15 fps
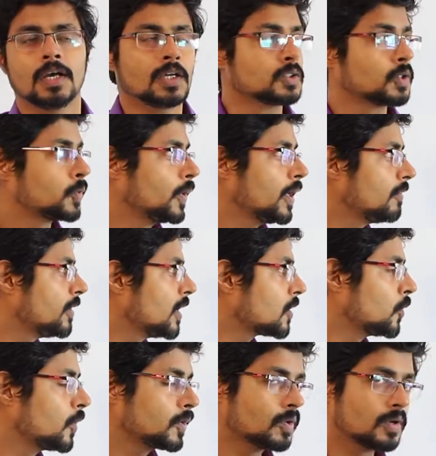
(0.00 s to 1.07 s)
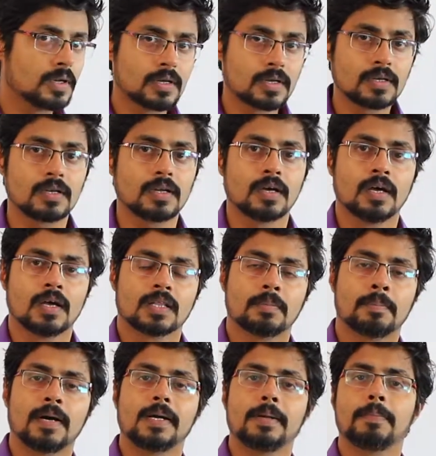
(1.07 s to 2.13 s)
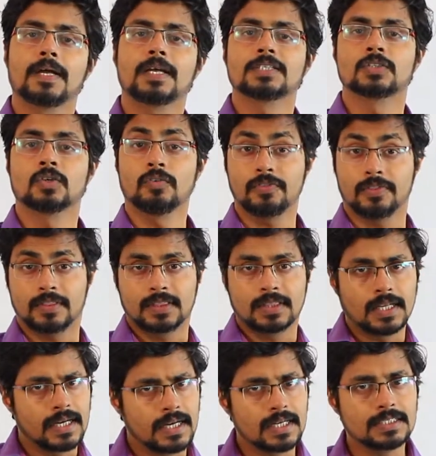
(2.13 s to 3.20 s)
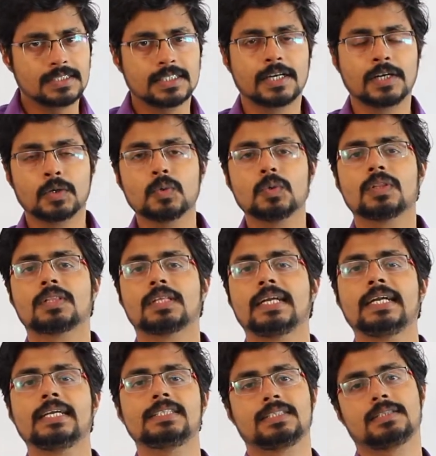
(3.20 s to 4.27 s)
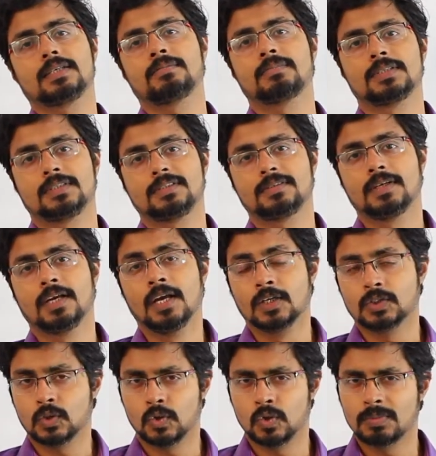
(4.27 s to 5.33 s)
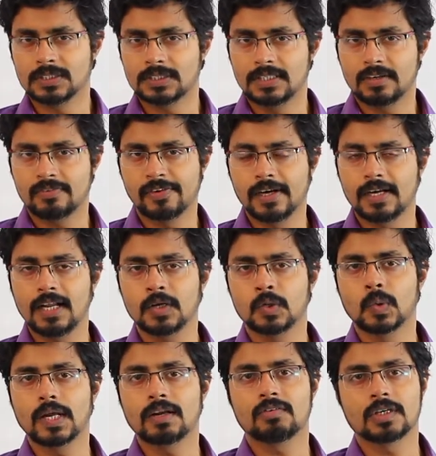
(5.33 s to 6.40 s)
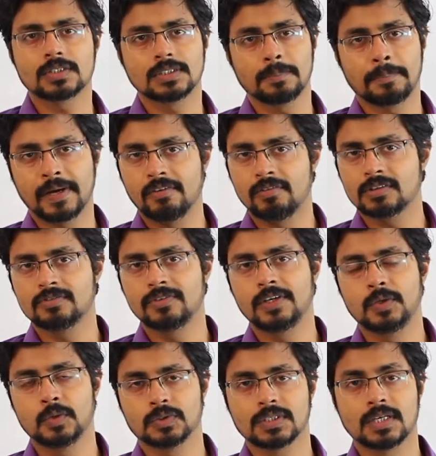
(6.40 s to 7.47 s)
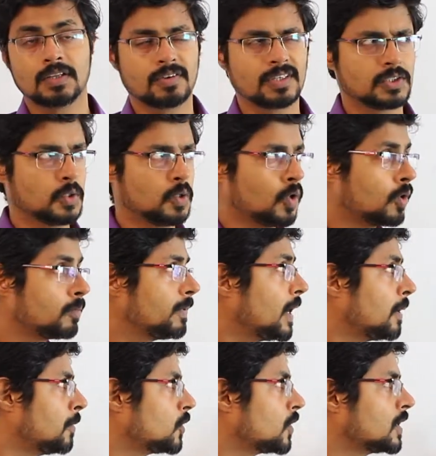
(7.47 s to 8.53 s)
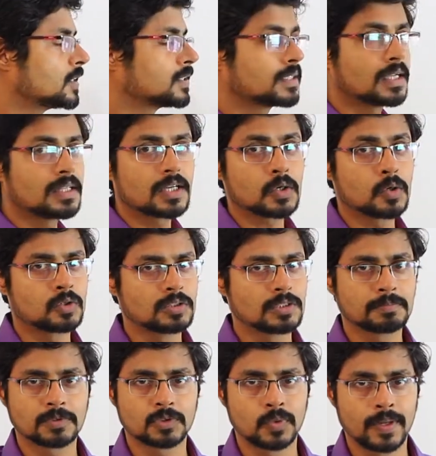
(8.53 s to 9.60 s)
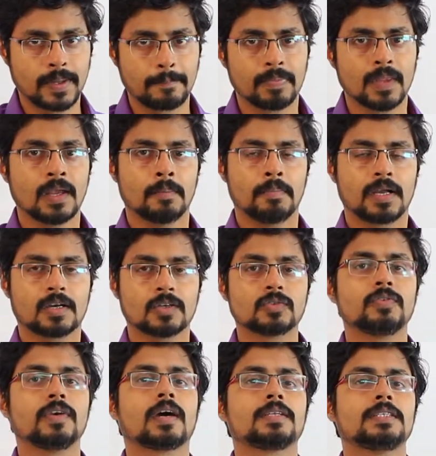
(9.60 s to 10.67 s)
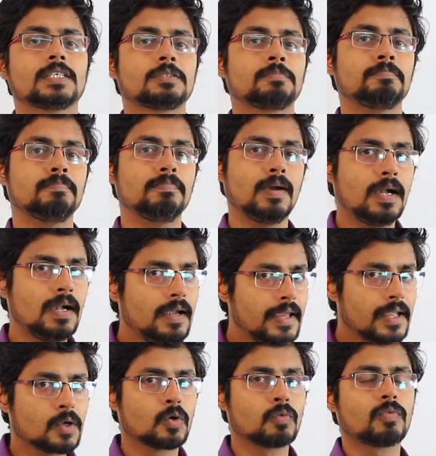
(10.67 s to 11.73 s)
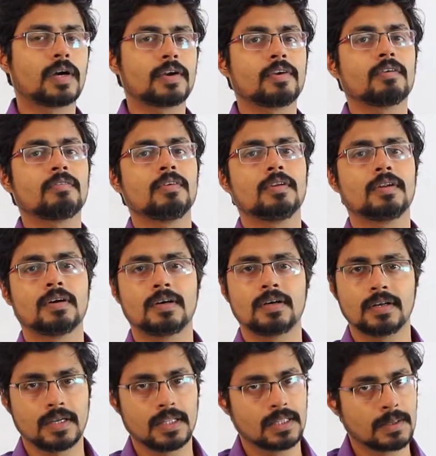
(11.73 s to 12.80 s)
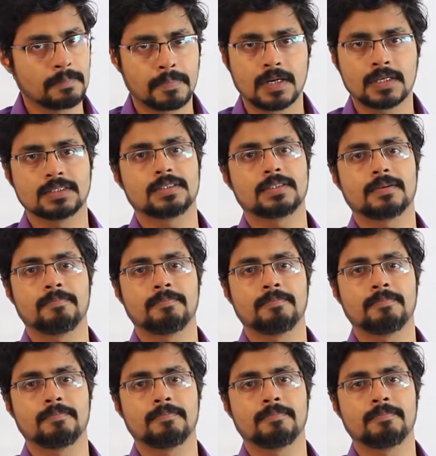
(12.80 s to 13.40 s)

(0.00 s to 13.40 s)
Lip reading: So today we are going to learn the multiplication of 3-digit into 3-digit numbers. So you must definitely go and watch the previous videos, otherwise you will not be able to understand the concepts today, because we are just building on what you have learned in the past.